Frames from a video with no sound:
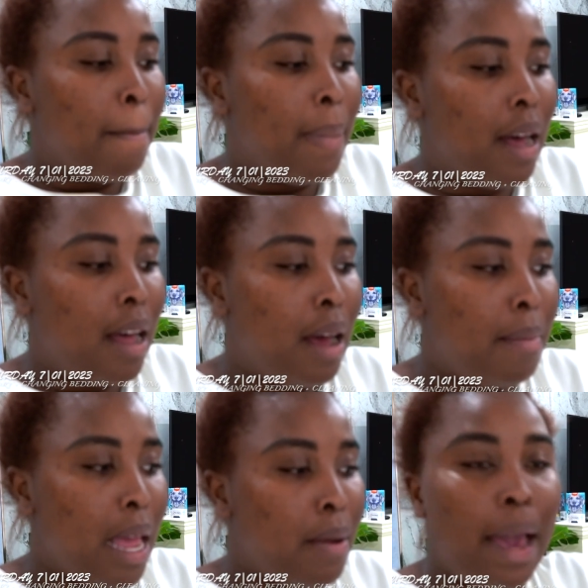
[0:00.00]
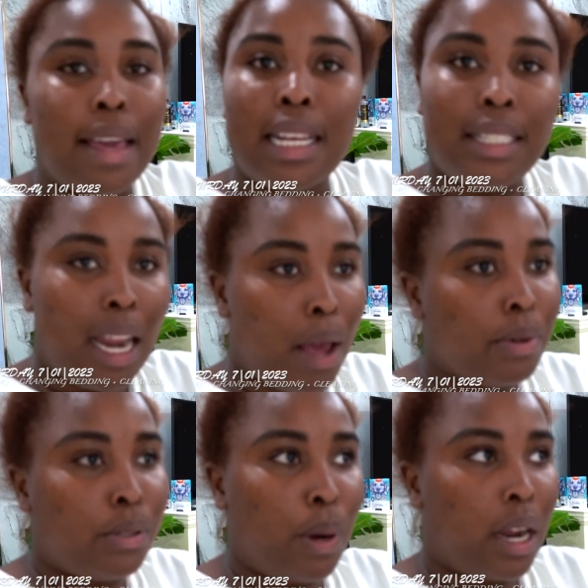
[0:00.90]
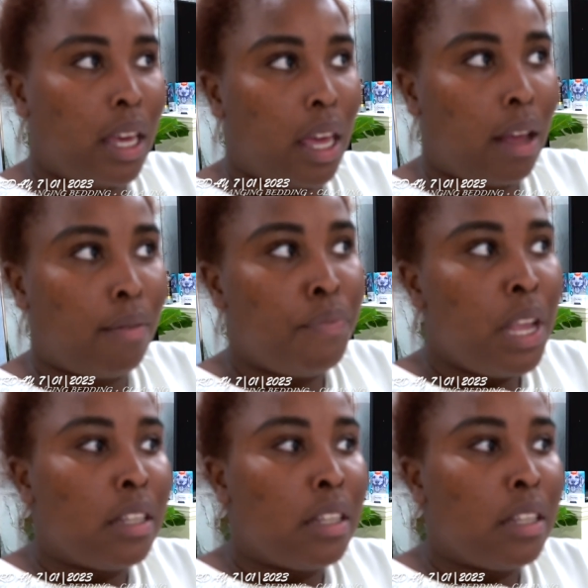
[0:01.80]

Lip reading: But anyway, yesterday was working,